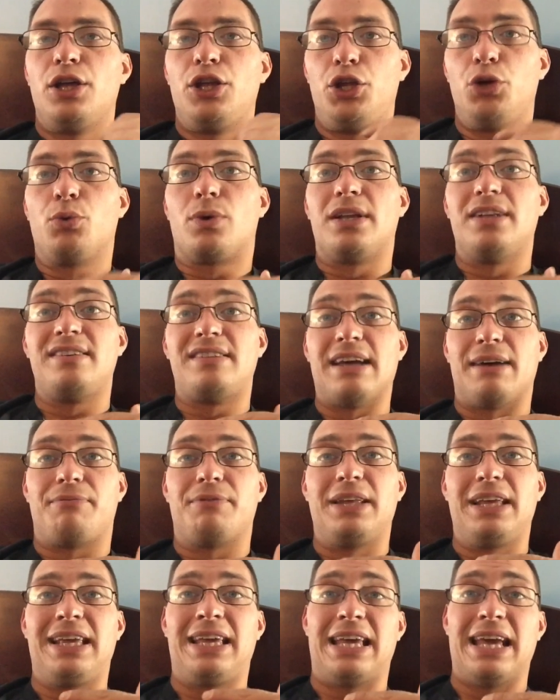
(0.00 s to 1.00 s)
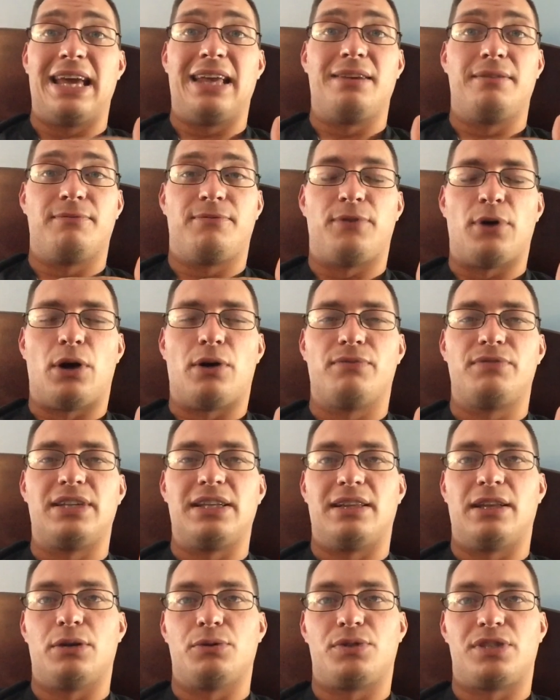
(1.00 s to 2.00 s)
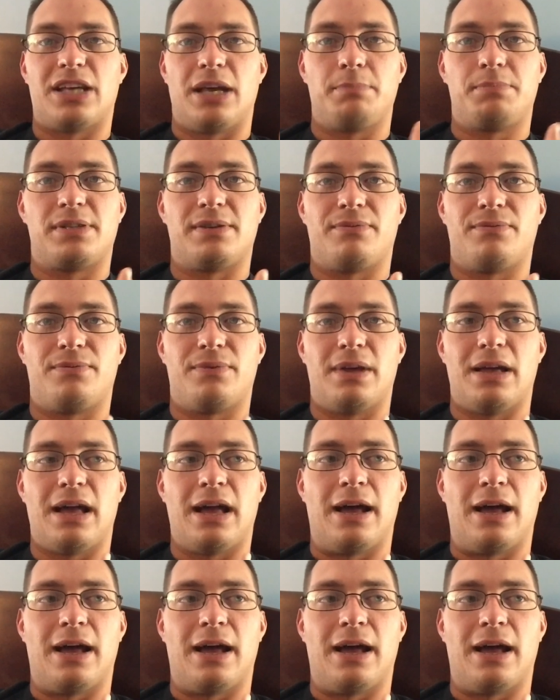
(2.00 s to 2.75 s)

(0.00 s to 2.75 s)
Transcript: You can definitely get involved in those types of